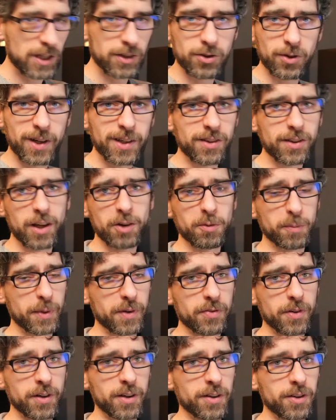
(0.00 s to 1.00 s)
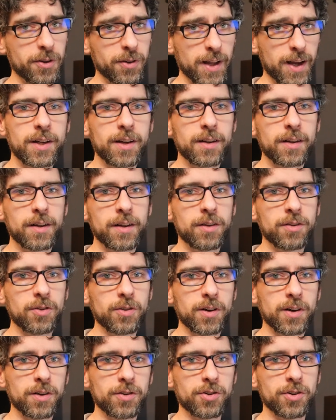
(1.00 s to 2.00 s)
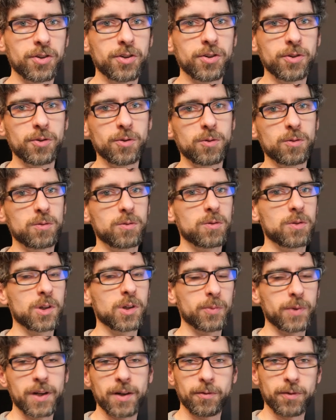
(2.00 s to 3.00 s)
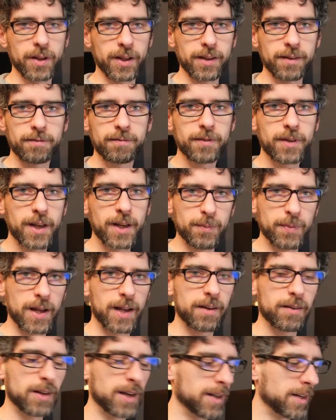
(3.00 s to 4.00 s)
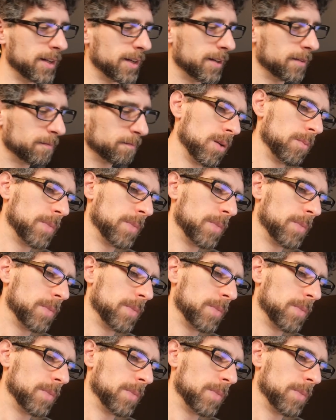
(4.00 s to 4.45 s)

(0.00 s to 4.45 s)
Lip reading: So I just thought it would be fun to do that. In Soda Dungeon 2, we didn't really keep that idea.